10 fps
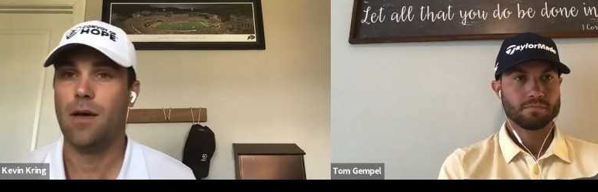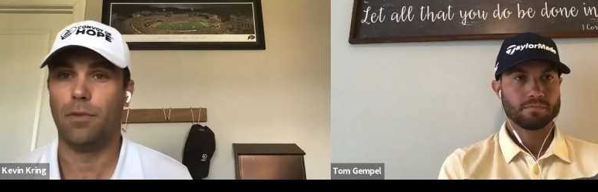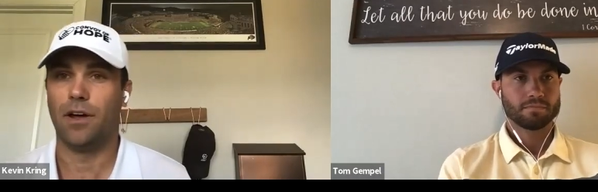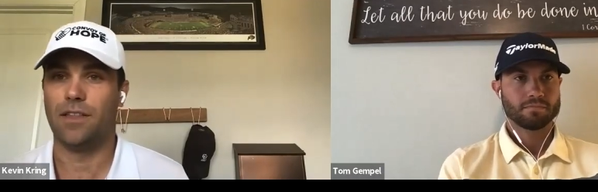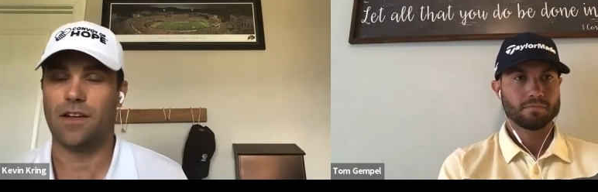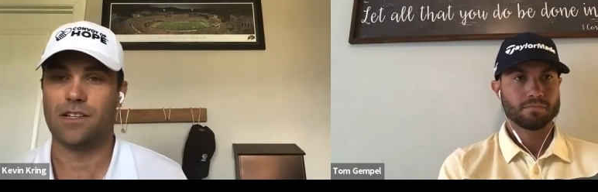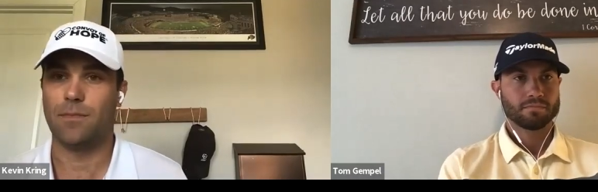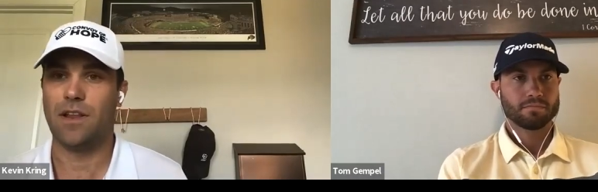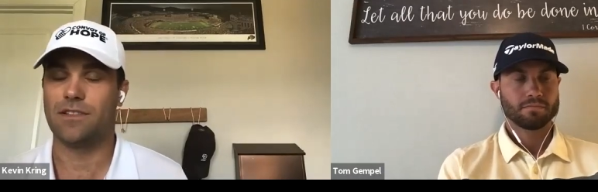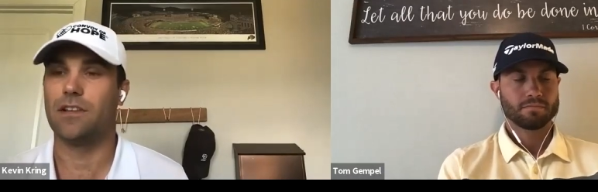Speaker 1: But that
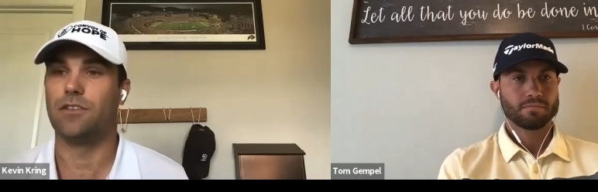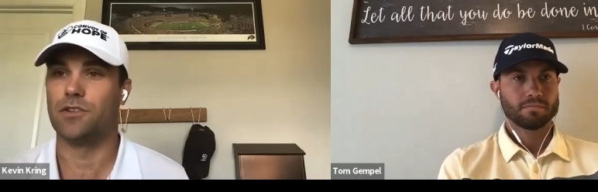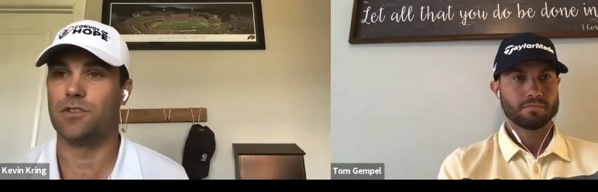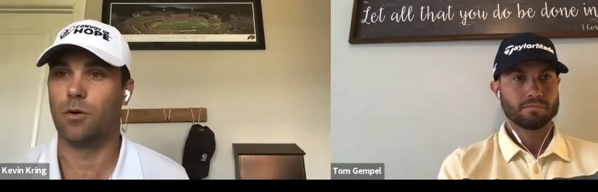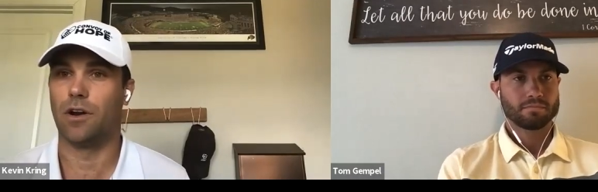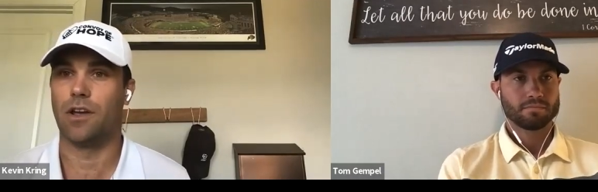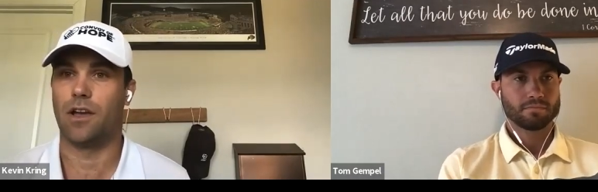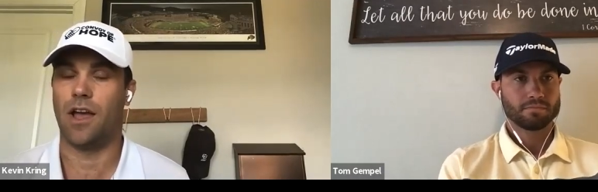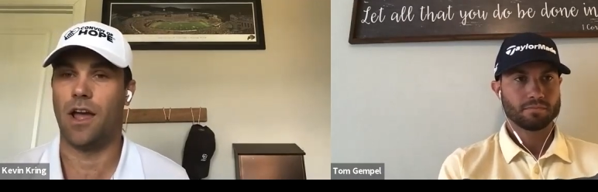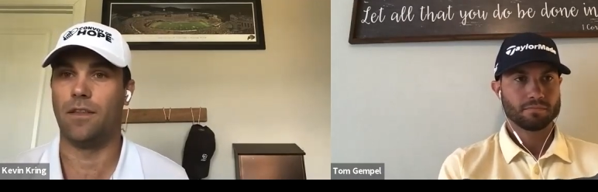doesn't mean it's the end of your story,
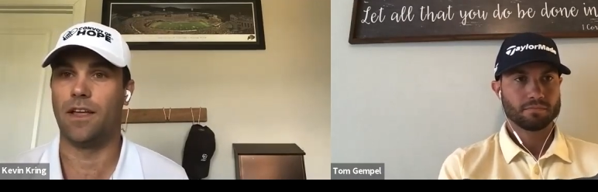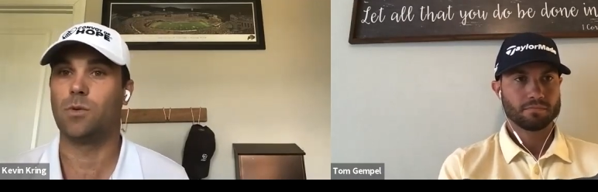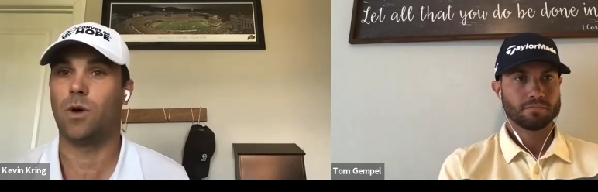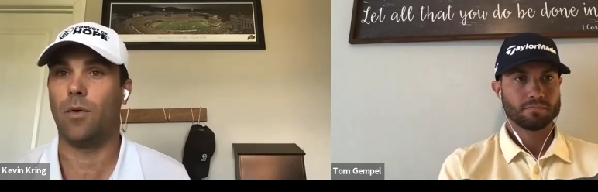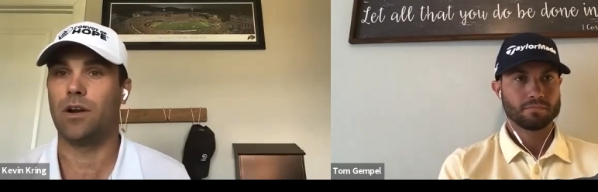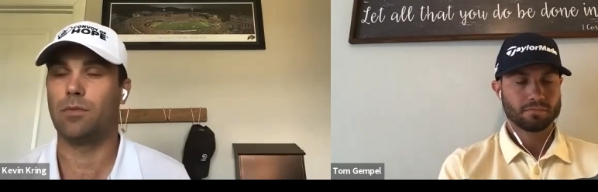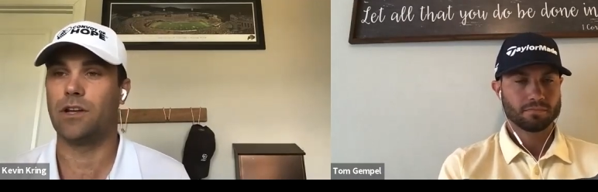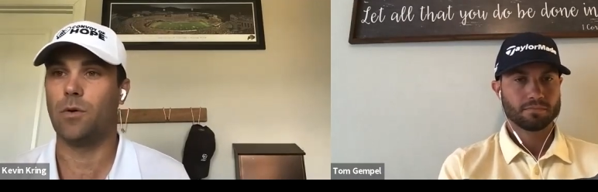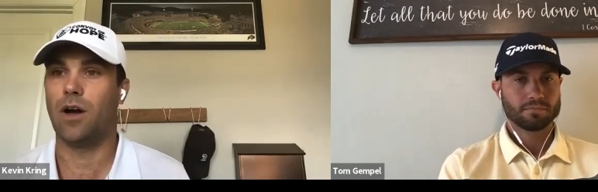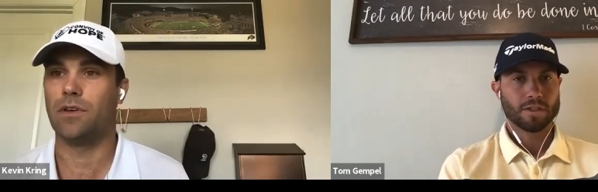and that's why I want to
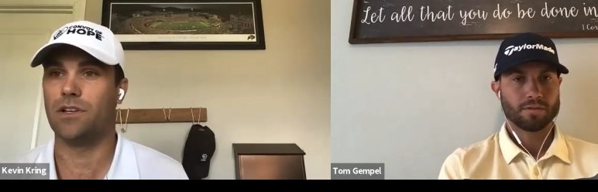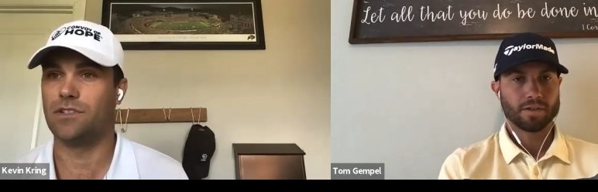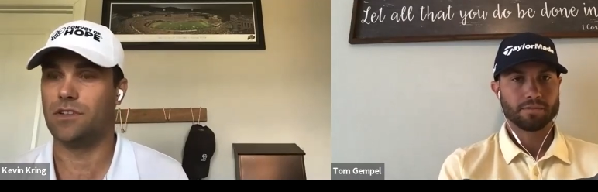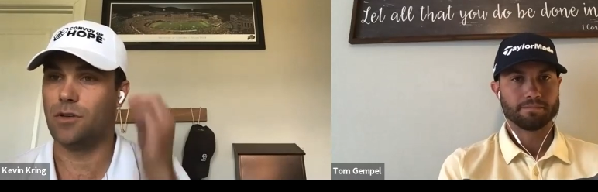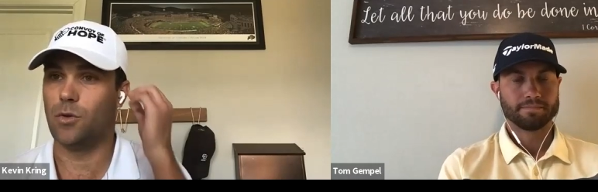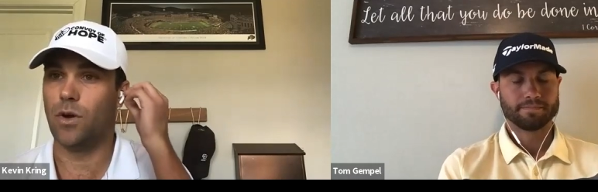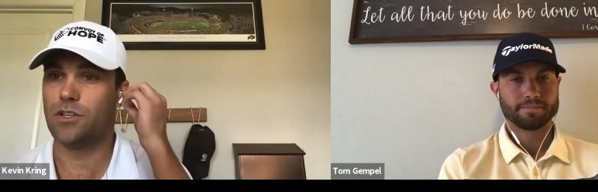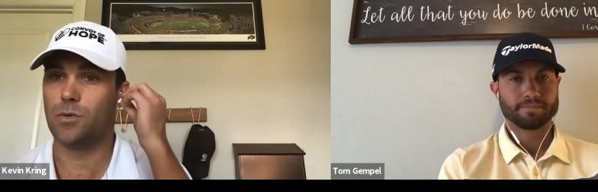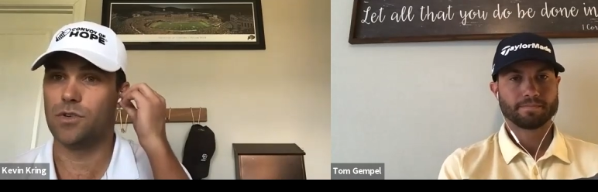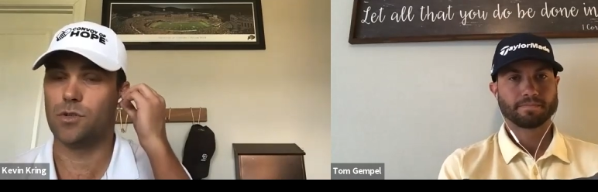bring you on because right. you know you
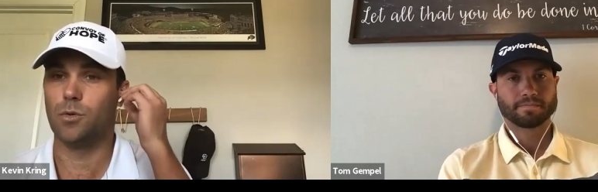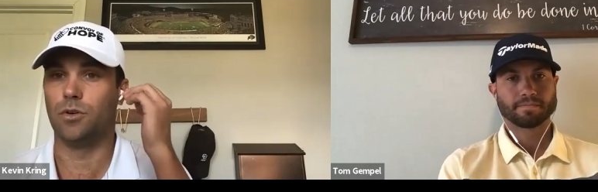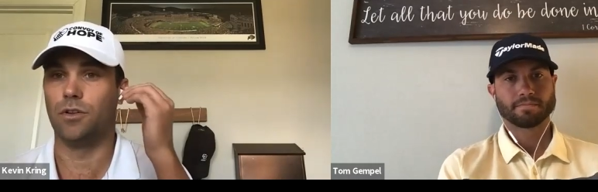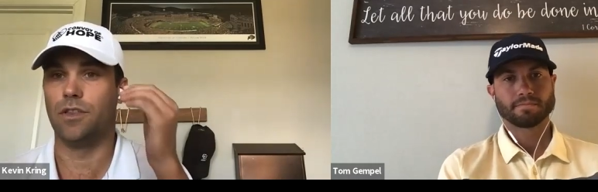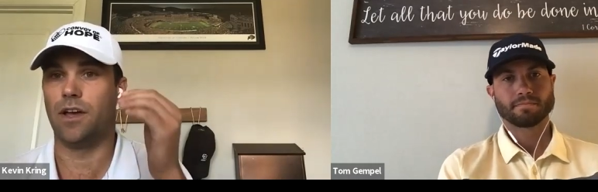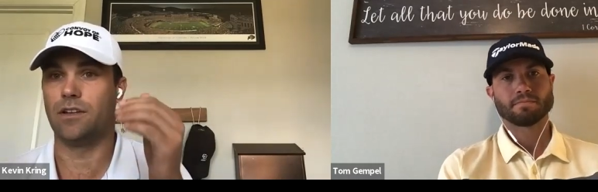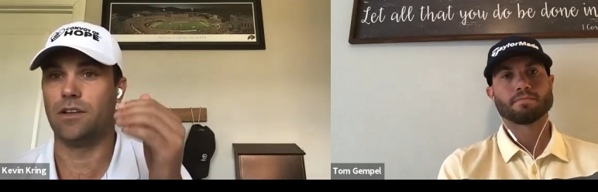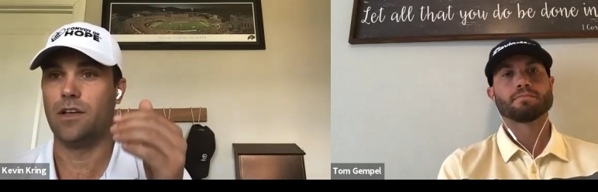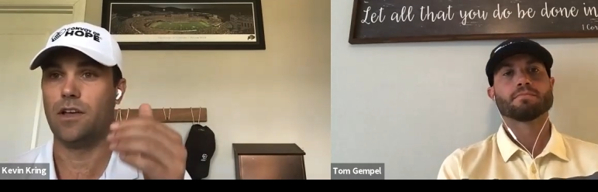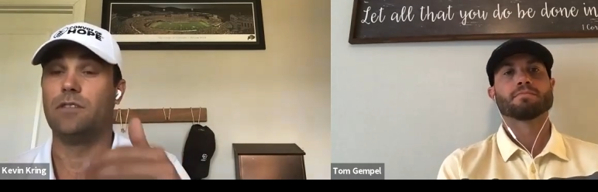went to a school that
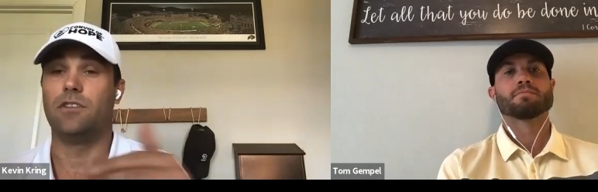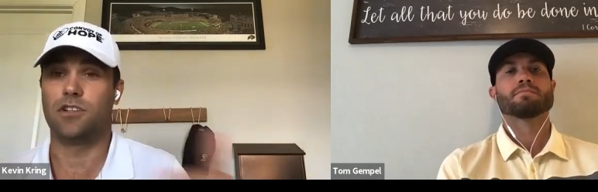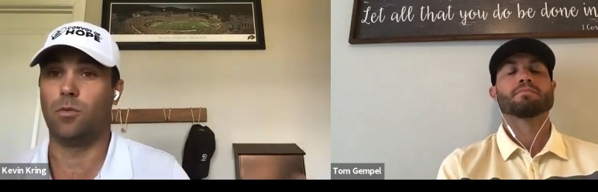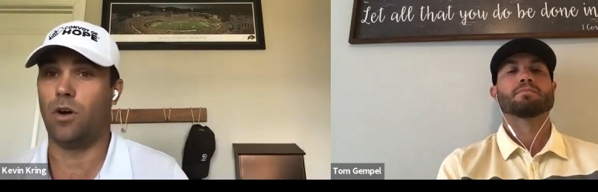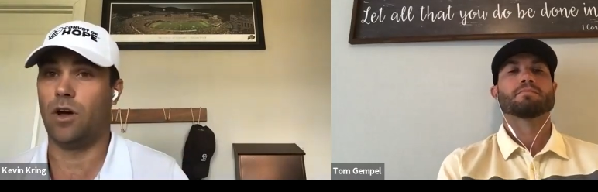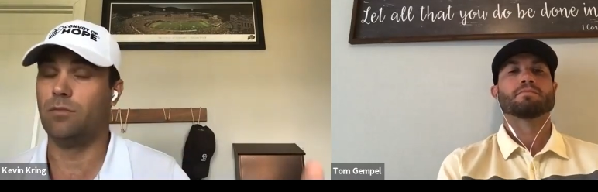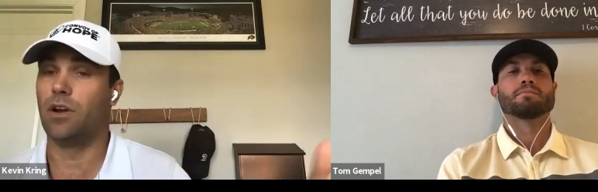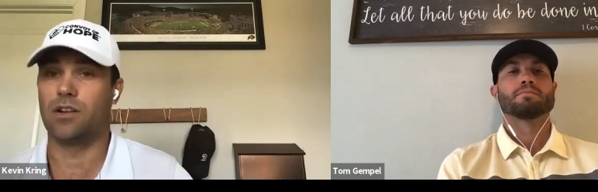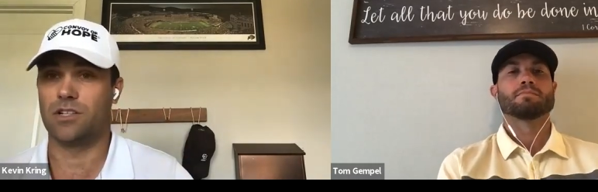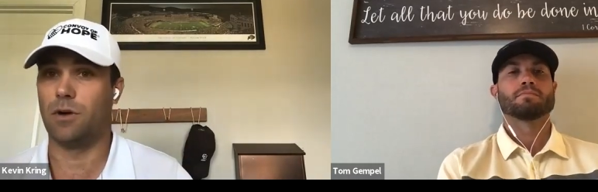Division One,
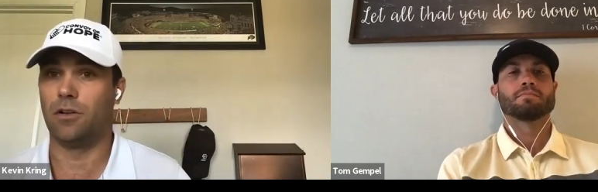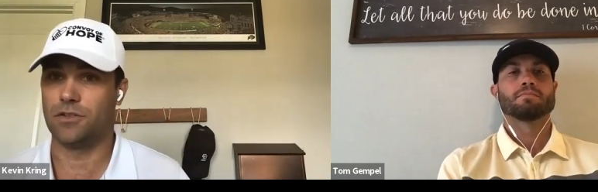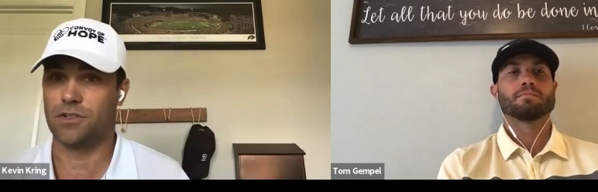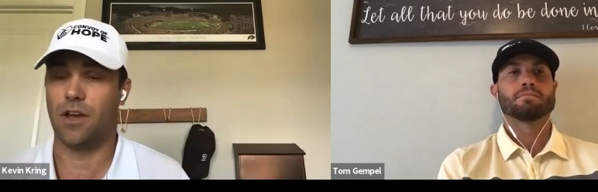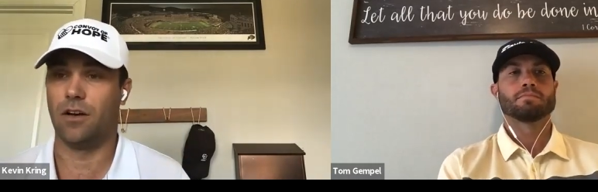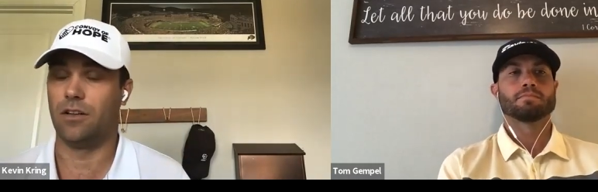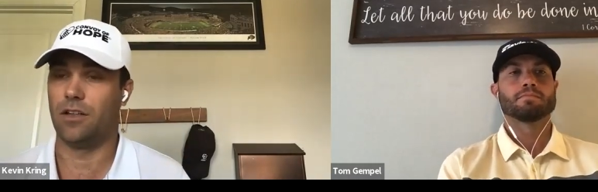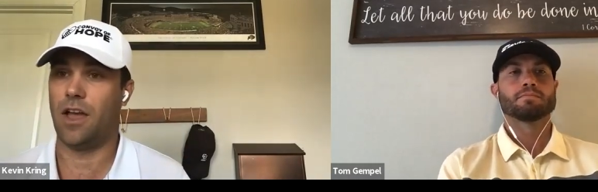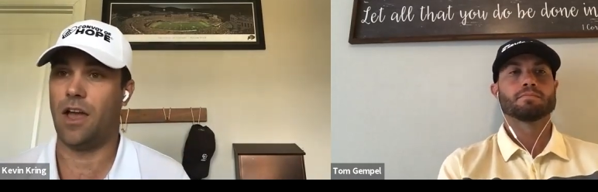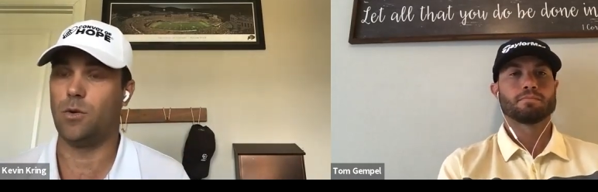but on a smaller scale,
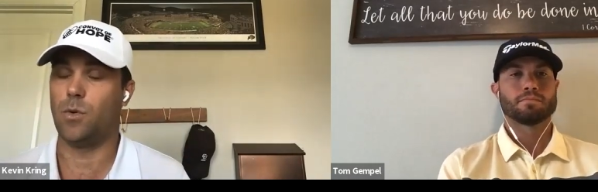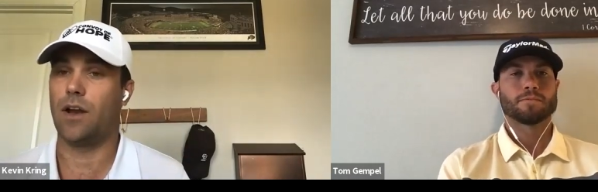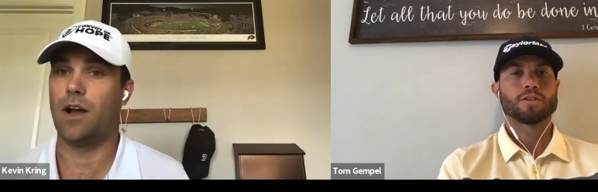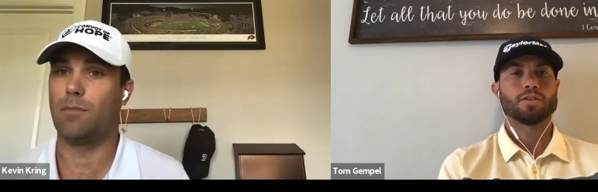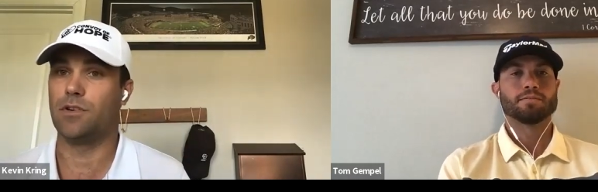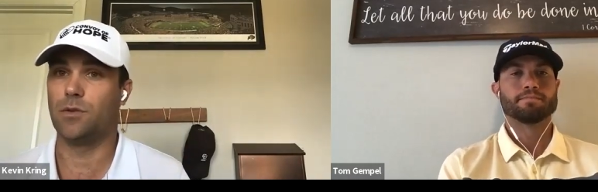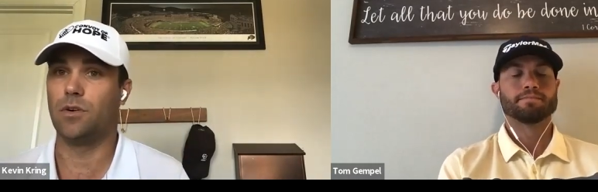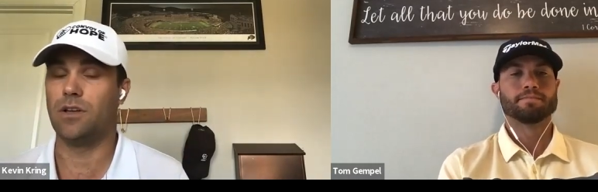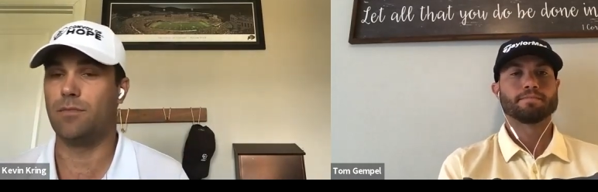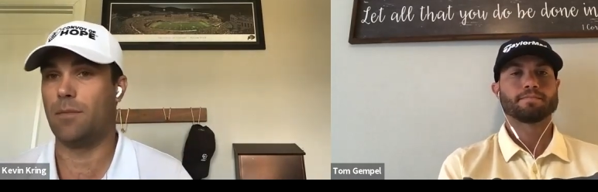and you had an
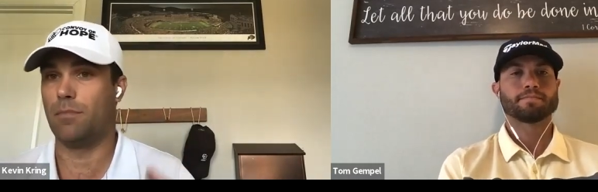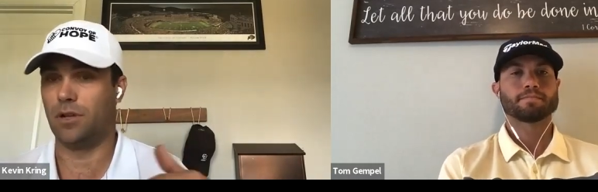opportunity by